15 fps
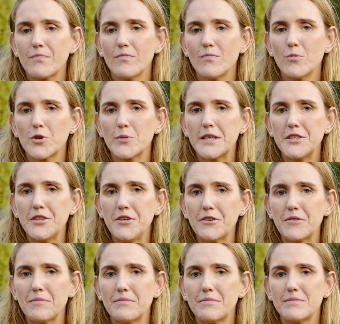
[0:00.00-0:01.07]
What do I
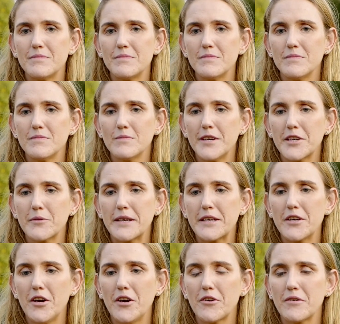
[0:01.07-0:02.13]
do? Where do I
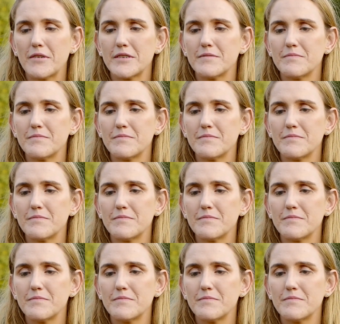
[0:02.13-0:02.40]
go?